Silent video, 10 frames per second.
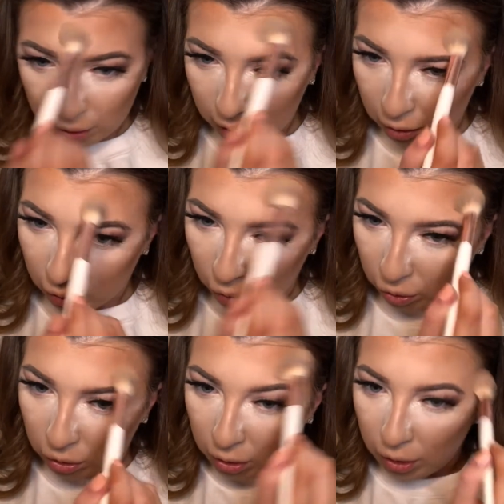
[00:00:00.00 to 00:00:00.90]
It's not
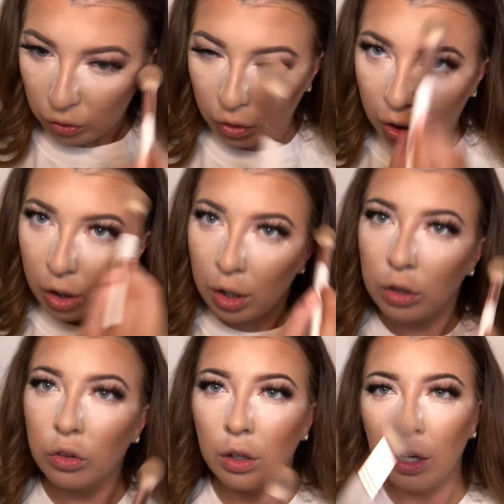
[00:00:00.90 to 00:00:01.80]
such a
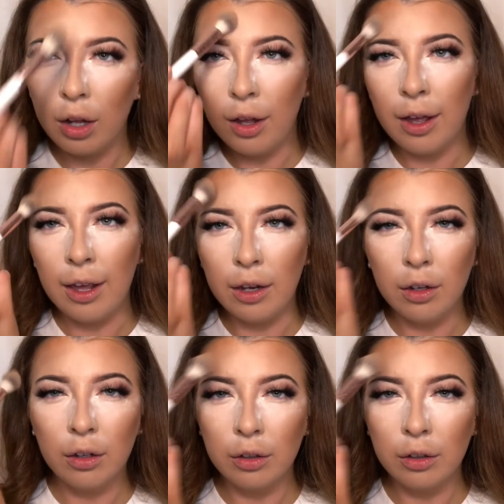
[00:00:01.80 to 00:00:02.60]
harsh line